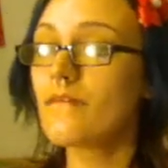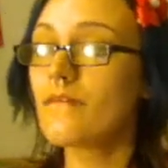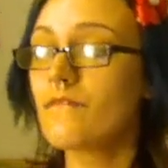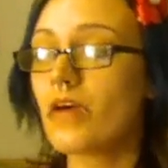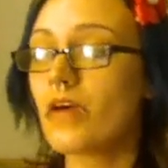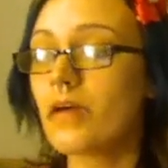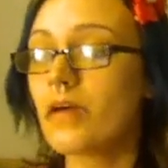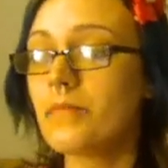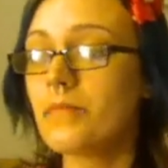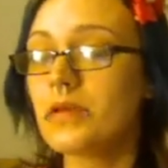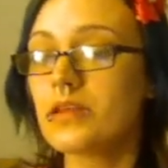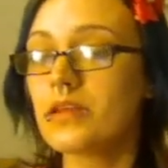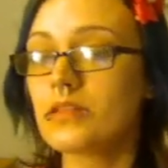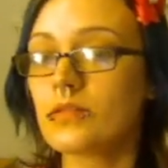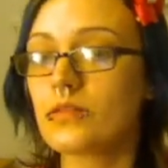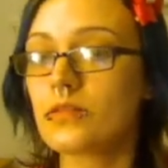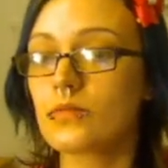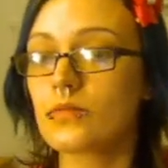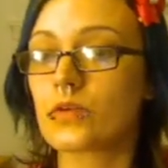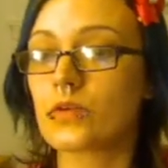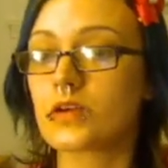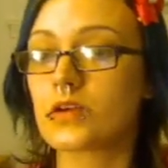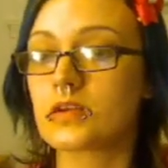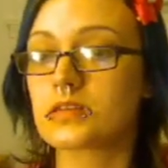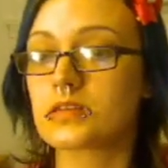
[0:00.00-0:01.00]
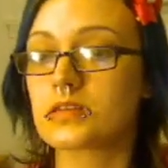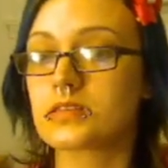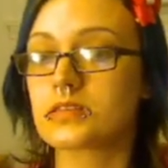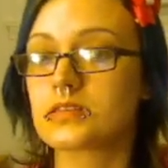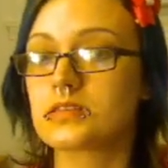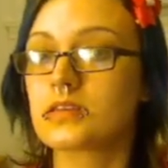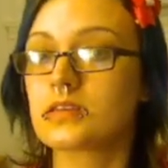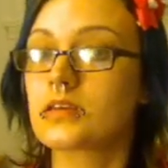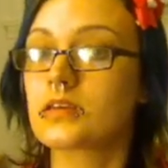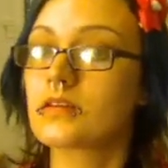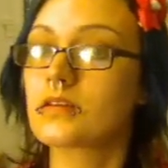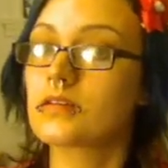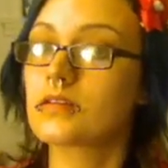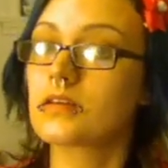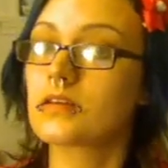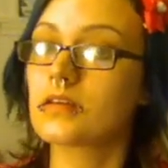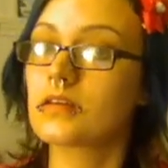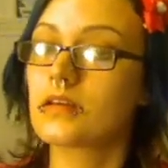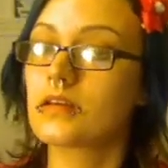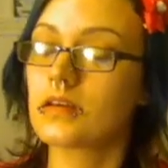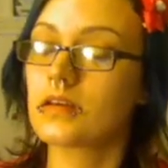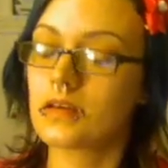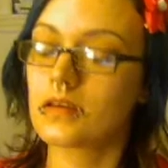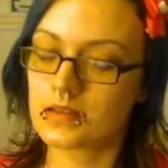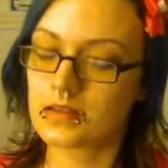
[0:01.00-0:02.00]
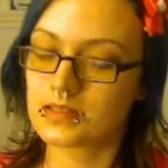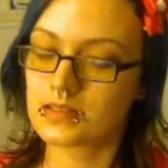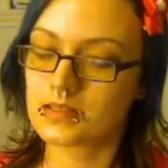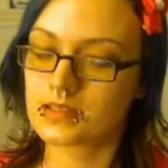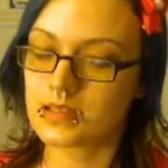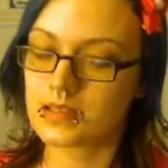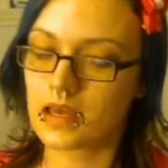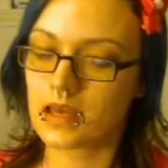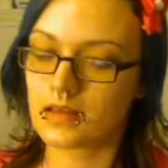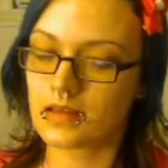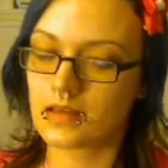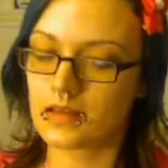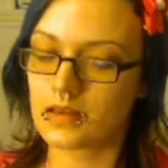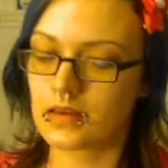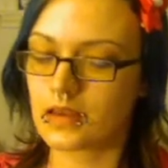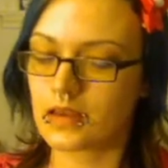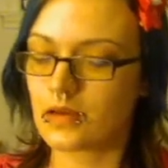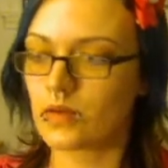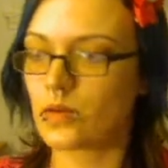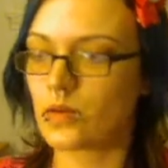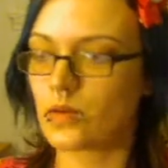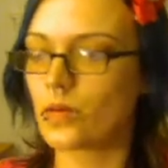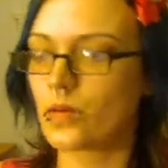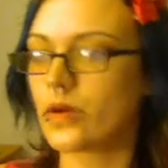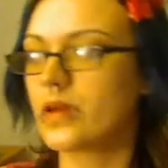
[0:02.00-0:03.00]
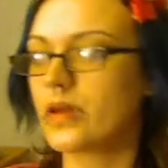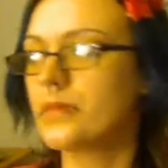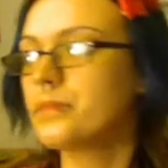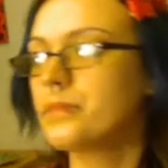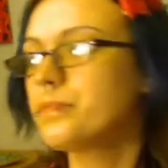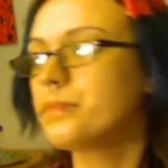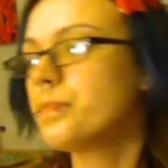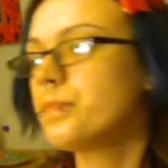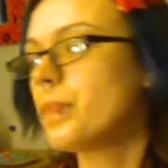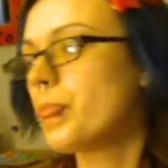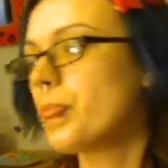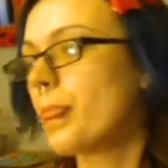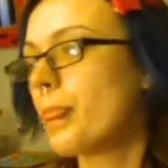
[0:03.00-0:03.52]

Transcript: 5 being the worst, scaling down to 1.